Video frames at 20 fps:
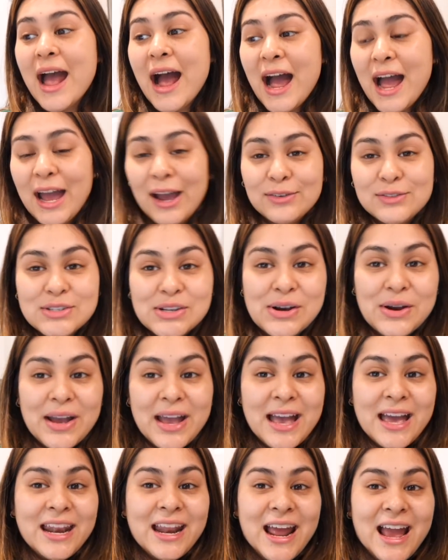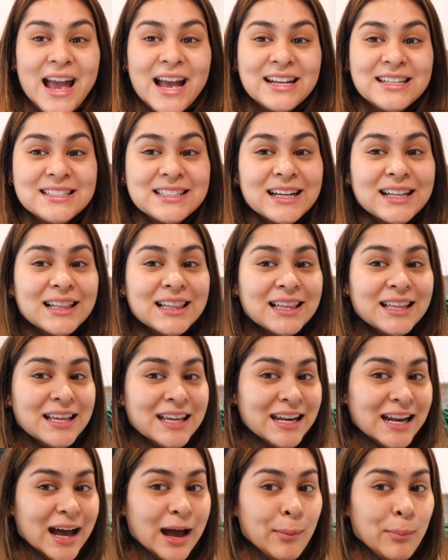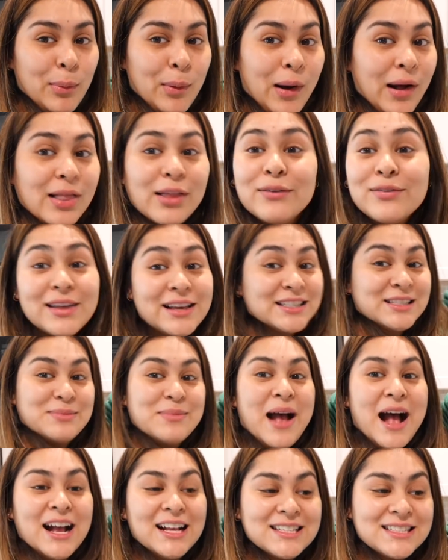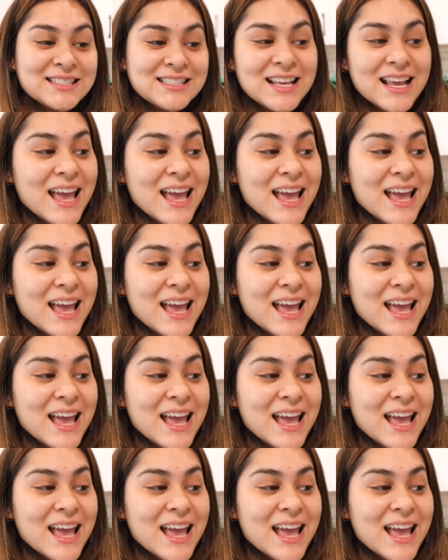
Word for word: I have to go ahead and clean up all of this mess